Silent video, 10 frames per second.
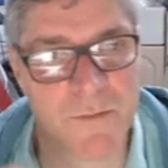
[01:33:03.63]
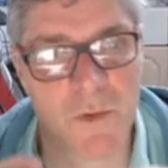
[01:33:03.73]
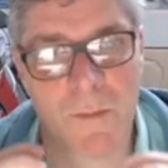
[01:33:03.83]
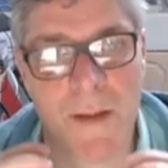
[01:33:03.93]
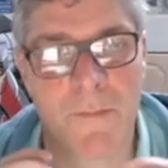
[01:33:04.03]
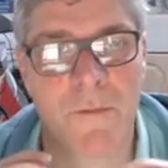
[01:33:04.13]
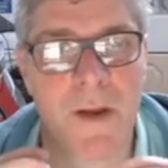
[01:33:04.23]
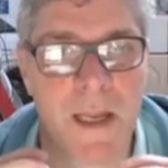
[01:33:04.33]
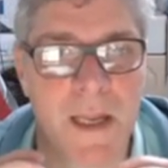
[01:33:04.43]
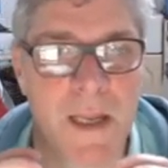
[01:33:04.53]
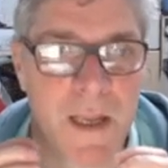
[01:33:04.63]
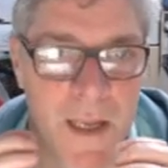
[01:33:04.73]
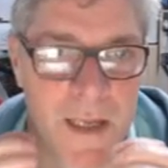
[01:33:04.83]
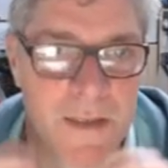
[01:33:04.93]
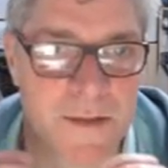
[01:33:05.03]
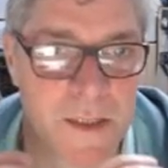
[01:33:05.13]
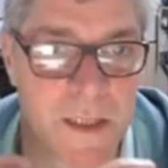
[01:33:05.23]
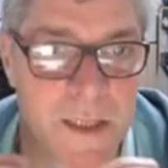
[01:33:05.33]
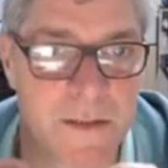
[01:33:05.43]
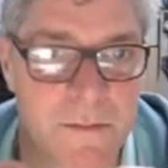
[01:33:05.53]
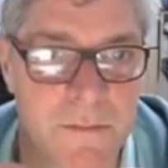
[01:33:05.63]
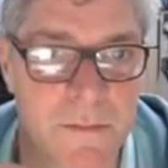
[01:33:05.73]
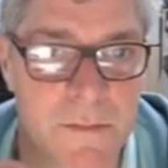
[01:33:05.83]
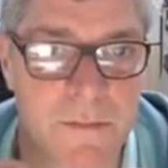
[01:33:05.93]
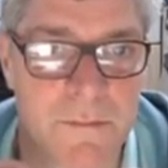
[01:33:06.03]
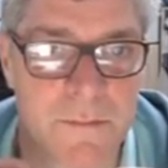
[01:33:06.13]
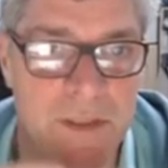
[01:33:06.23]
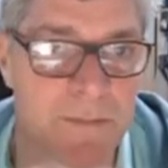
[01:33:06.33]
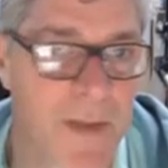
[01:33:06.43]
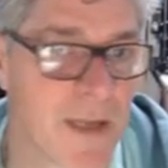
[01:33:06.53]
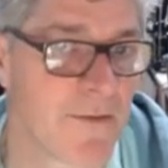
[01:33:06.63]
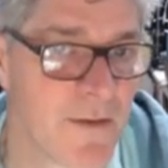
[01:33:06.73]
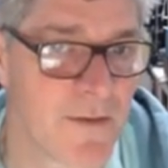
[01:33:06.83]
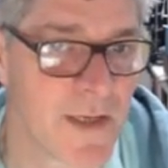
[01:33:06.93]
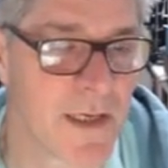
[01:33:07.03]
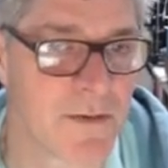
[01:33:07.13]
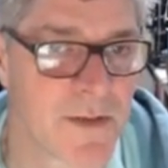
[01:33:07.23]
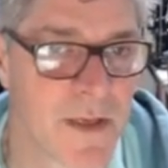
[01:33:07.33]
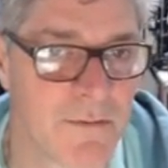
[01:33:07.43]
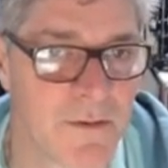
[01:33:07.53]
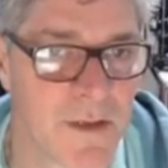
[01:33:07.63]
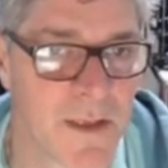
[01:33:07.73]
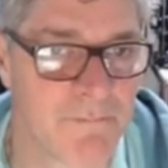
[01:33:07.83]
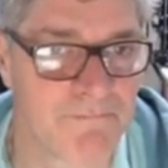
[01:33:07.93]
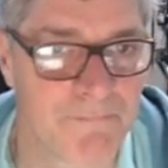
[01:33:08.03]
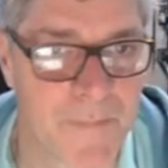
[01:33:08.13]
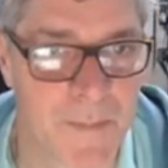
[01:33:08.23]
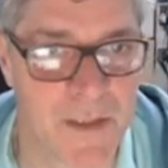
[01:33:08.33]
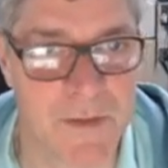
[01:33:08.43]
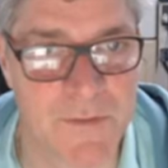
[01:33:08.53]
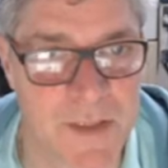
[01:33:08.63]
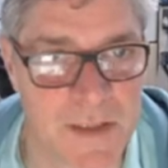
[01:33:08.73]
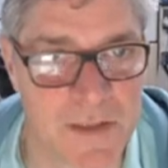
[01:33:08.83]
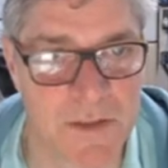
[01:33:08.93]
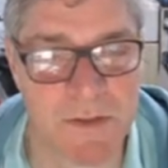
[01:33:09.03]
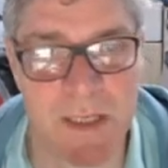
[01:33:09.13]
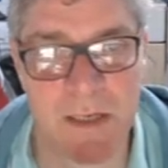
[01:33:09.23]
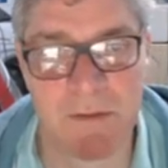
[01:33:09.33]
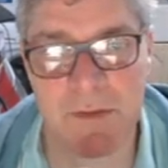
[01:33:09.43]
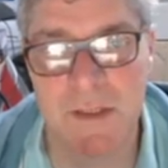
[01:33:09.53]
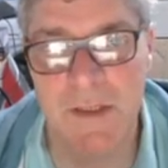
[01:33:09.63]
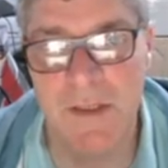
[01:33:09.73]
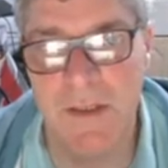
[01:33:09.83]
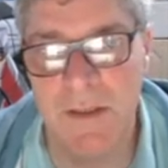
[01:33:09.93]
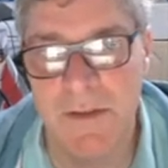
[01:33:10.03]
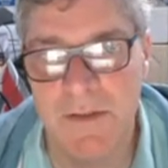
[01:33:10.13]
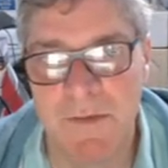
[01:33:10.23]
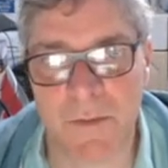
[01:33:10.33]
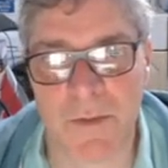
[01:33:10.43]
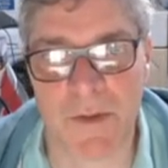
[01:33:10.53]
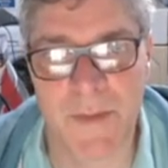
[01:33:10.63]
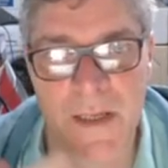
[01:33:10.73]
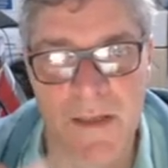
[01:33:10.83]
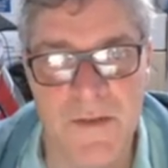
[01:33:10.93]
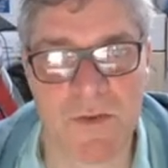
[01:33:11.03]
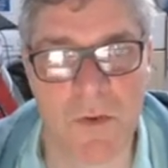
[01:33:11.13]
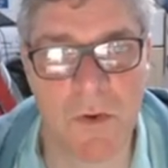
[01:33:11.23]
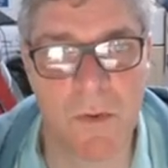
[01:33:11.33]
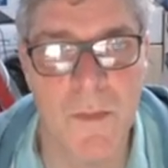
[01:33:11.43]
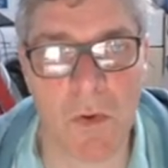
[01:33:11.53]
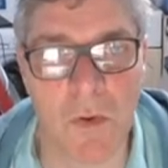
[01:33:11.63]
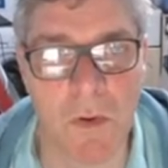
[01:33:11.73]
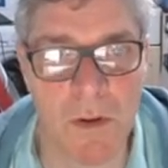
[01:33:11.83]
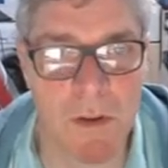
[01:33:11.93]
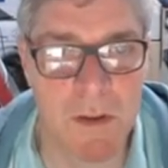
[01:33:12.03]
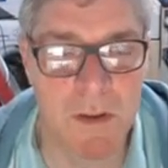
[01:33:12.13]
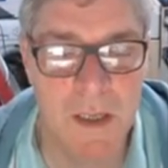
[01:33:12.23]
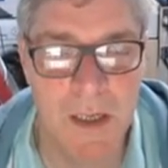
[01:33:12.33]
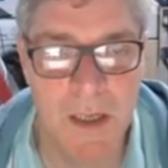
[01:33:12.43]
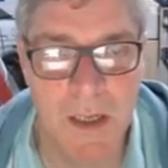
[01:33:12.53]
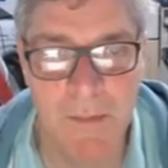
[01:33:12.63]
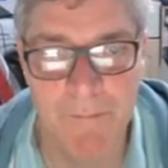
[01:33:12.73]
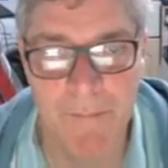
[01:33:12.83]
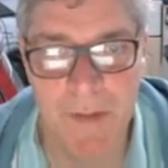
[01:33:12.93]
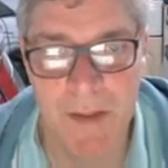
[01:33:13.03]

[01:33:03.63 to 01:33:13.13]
more memory inside, which is better for the video stuff, right? I mean, you've seen this yourself. So if you want to be able to store more, um,